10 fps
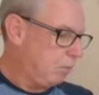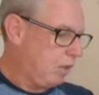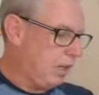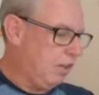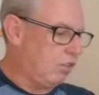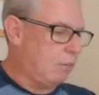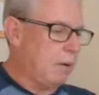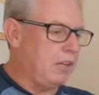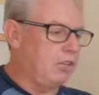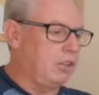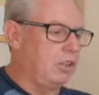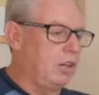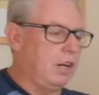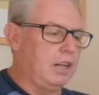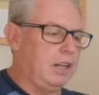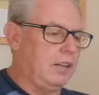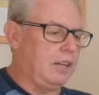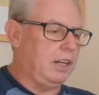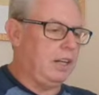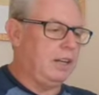And as I mentioned earlier,
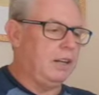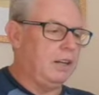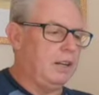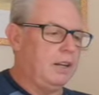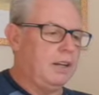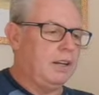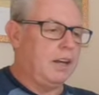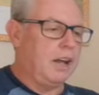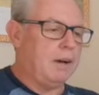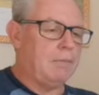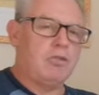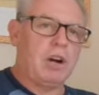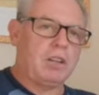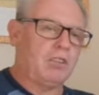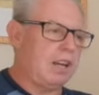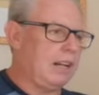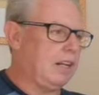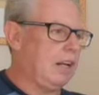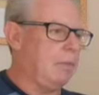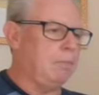the rucksack
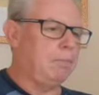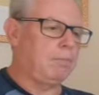clip,